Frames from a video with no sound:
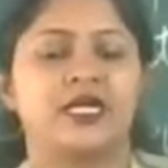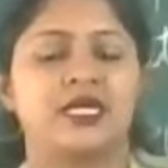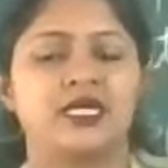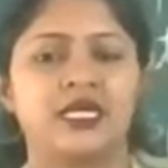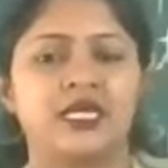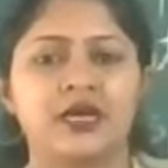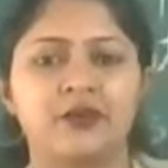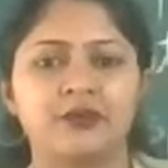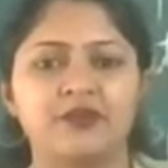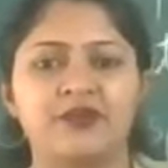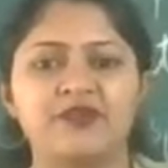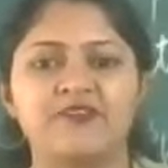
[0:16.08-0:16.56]

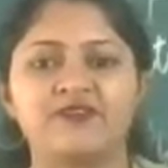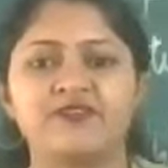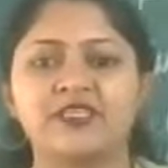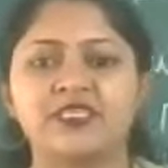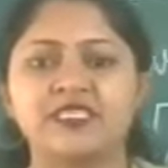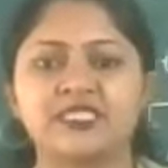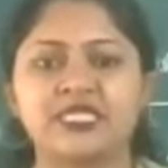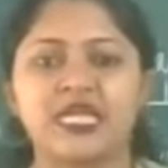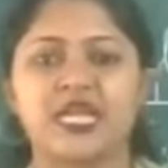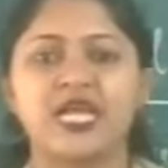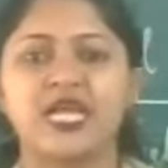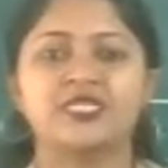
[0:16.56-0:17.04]
In our
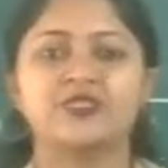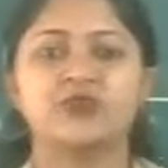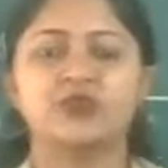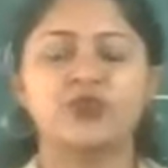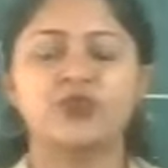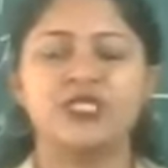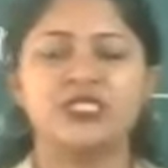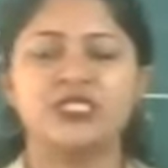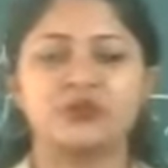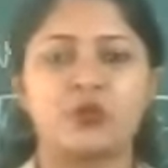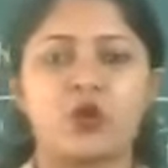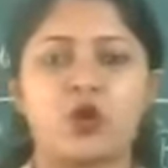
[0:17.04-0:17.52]
previous class,
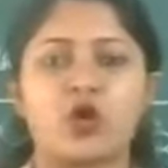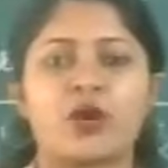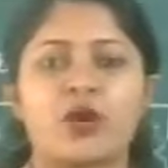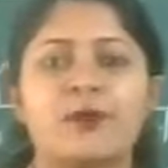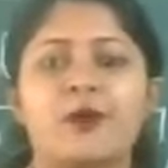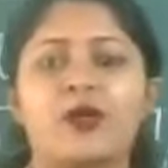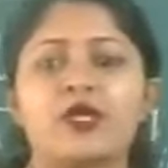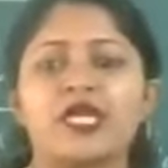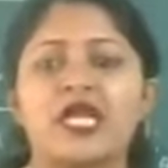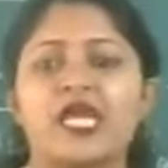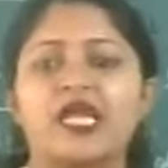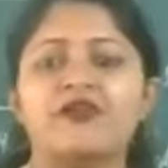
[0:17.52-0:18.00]
we spoke
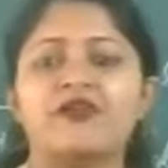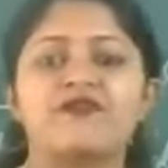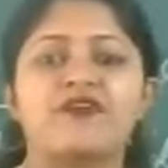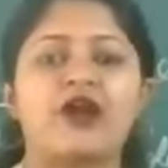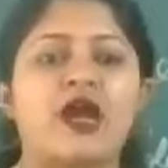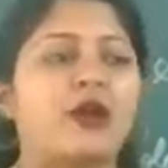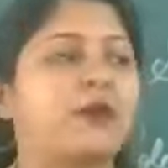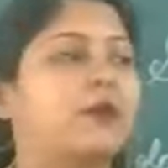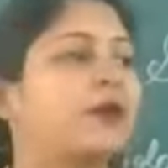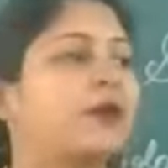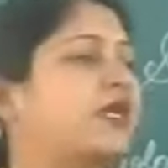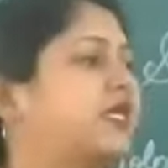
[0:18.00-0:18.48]
about
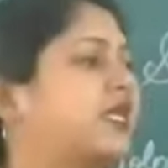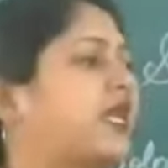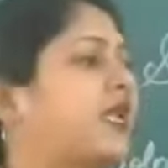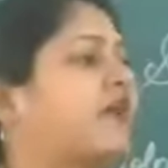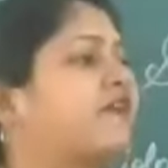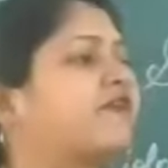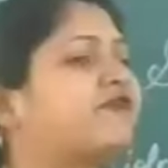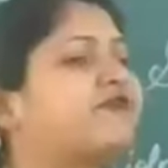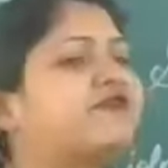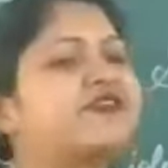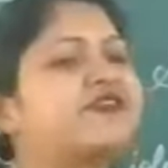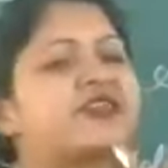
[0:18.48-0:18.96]
environment,
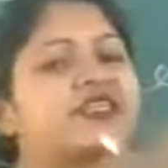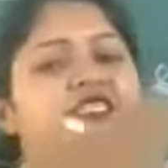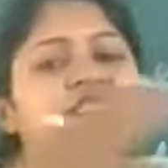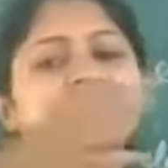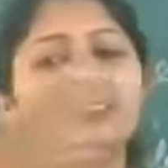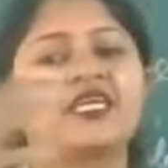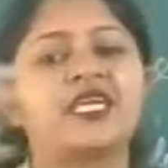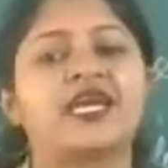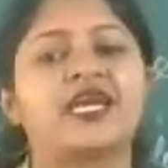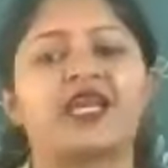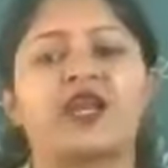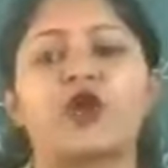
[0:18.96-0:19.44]

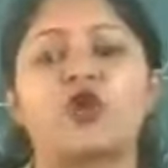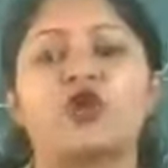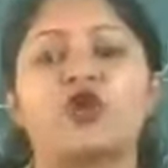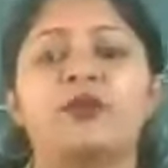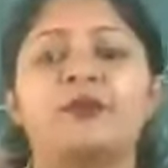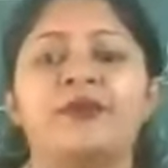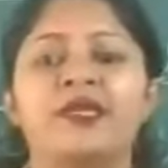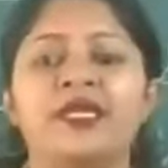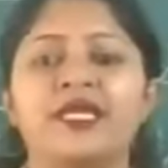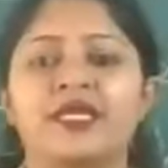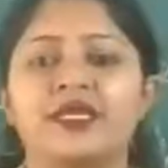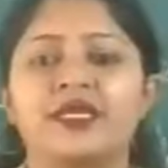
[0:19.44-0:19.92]
everything
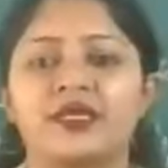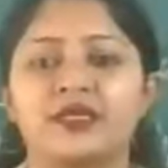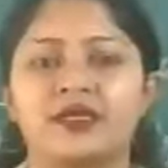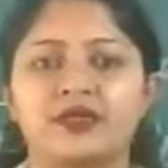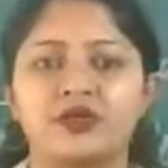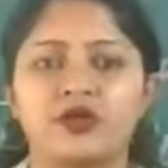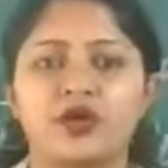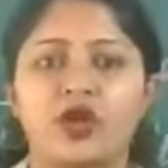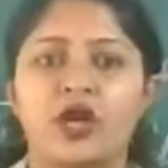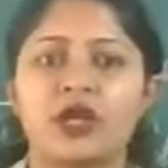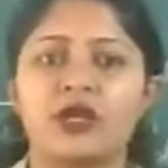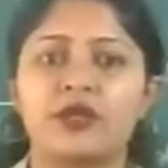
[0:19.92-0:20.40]
around
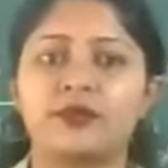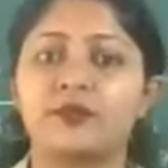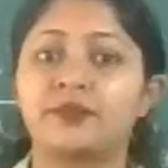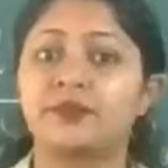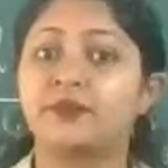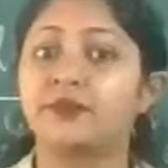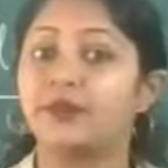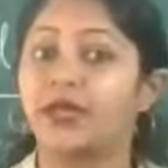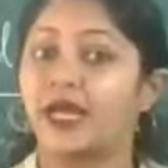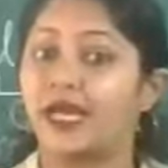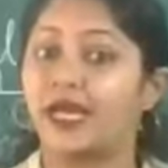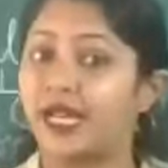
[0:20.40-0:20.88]
me, not
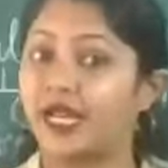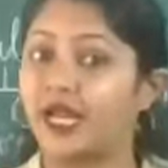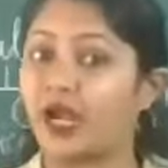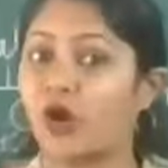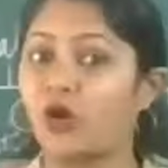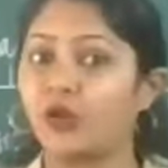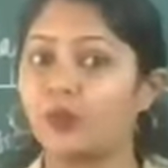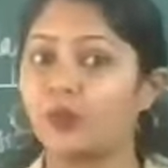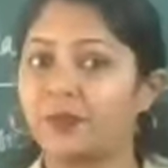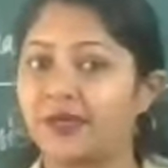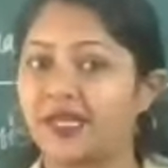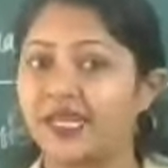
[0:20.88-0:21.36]

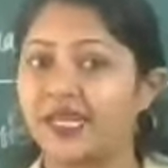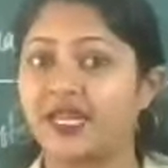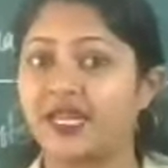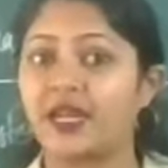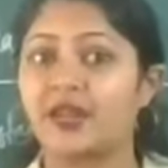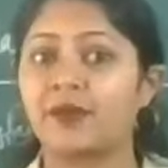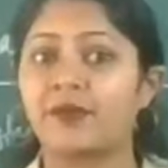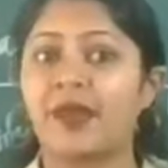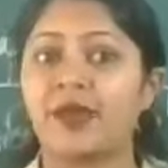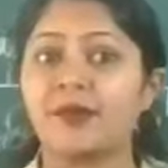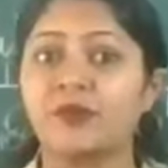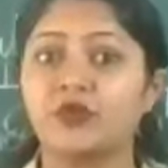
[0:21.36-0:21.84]
around
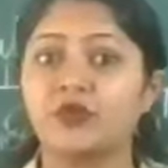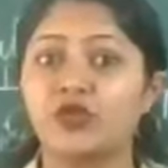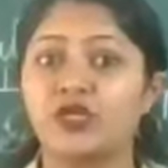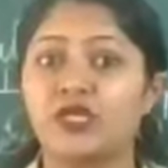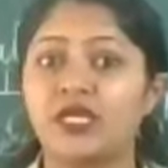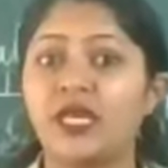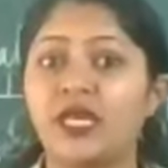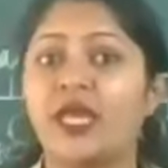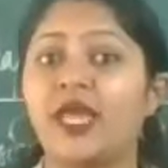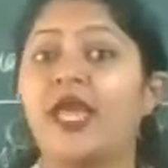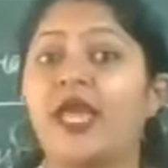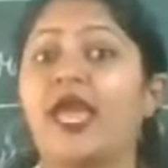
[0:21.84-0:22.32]
Parallel
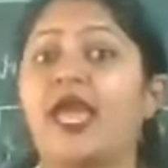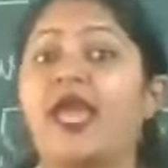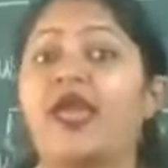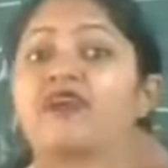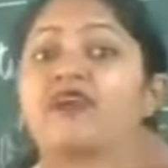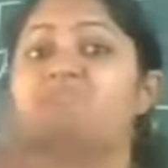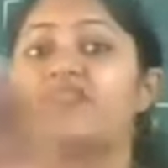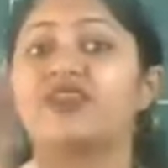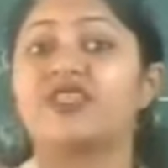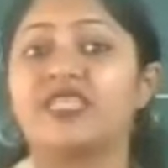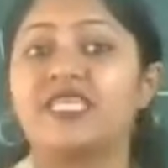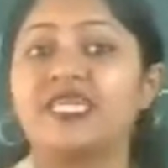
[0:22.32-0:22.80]
only,
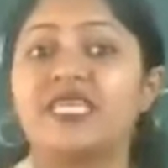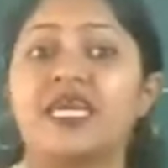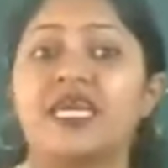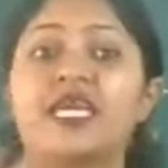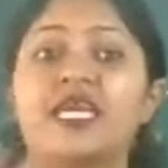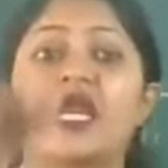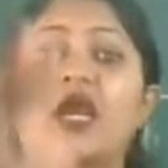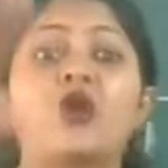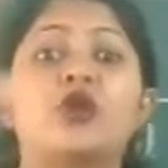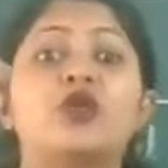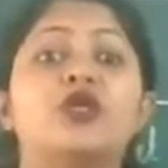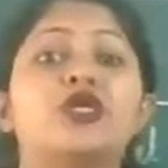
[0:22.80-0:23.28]
everything
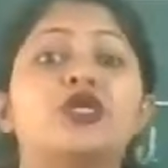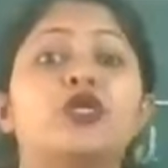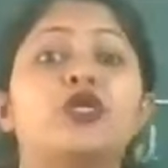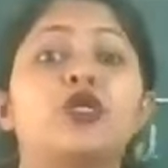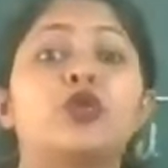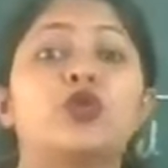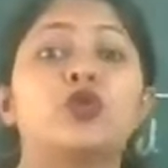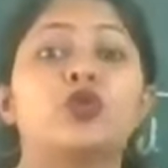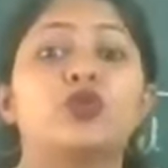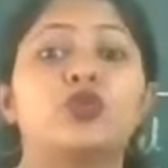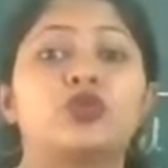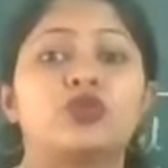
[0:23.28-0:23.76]
around you.